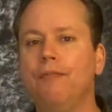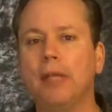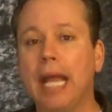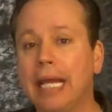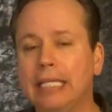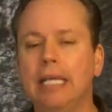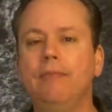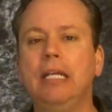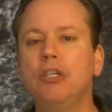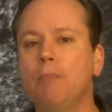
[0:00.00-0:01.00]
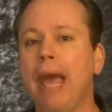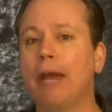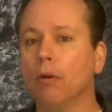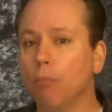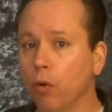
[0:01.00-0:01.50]
that activities
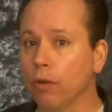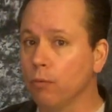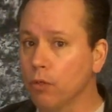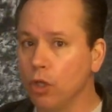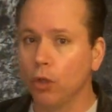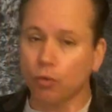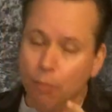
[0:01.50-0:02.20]
matter more than results?